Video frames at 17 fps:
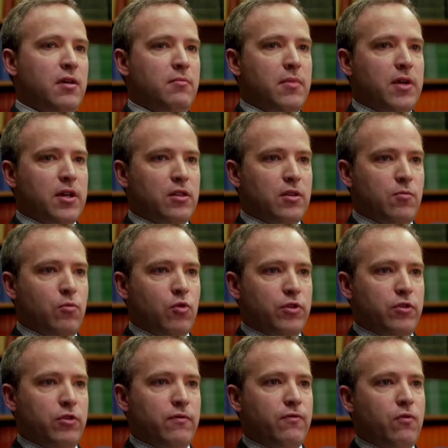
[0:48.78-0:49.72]
make it look more
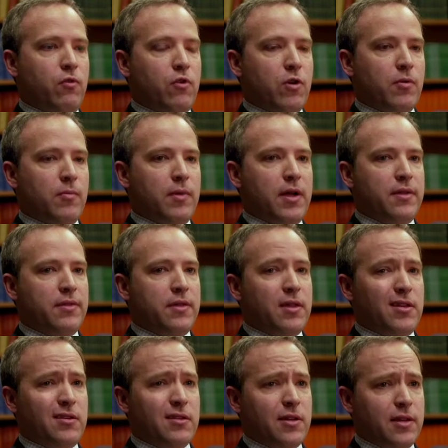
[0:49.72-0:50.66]
uniform, and
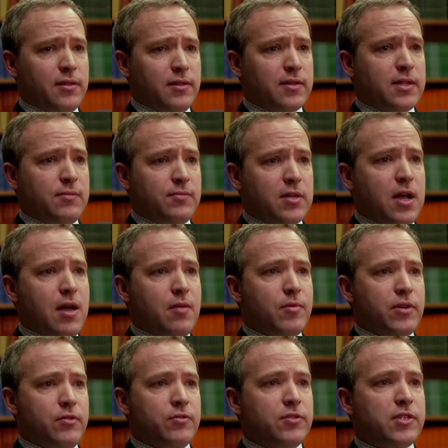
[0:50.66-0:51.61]
then at the same time we
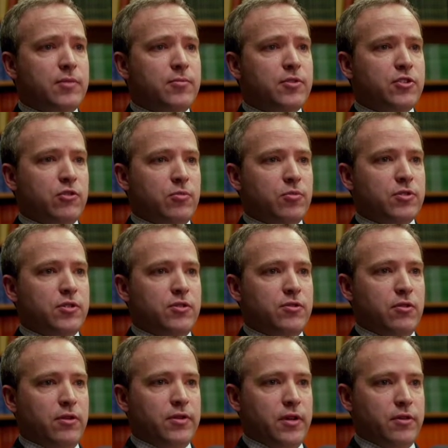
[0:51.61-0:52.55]
can do a symmetry procedure
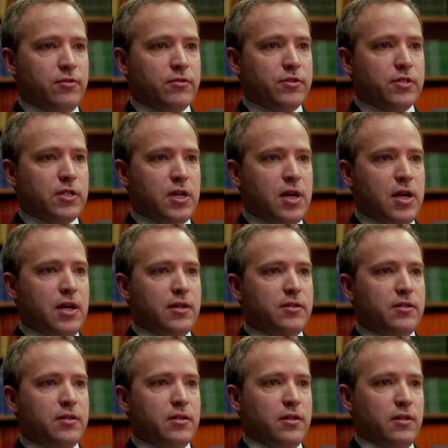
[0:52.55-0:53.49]
on the other side
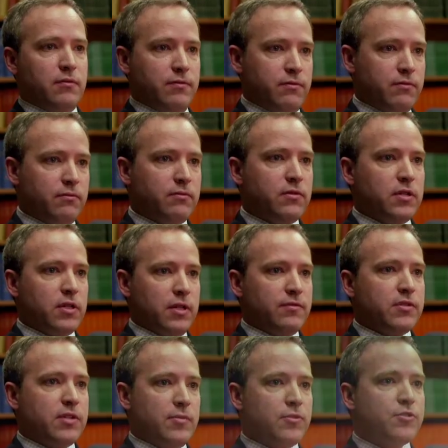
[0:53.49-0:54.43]
to give
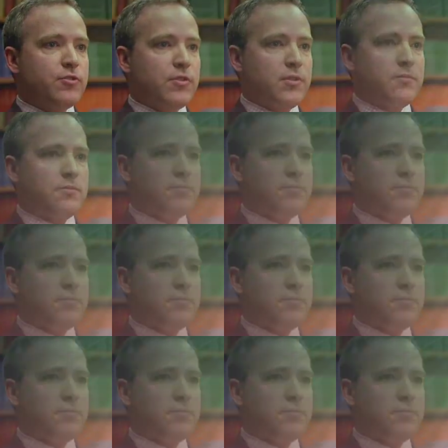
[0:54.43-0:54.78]
symmetry.